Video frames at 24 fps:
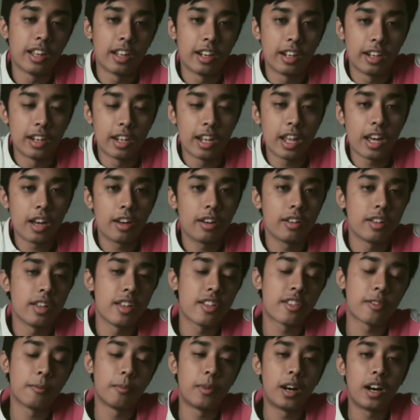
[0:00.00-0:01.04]
Now
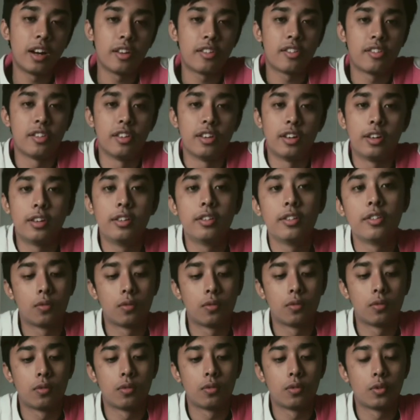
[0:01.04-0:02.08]
it's my turn
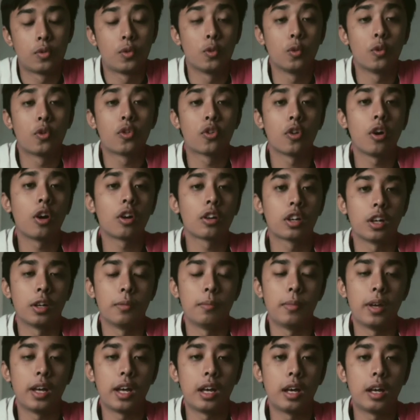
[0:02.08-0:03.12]
to talk
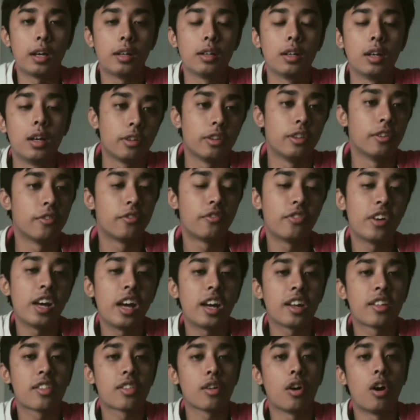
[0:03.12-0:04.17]
about the
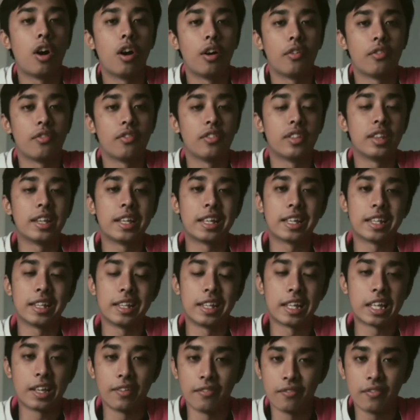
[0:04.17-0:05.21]
facts of the
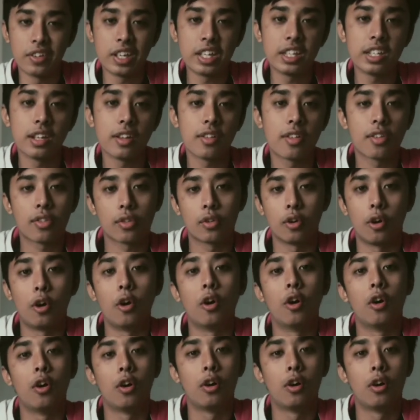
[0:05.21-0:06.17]
convenience store.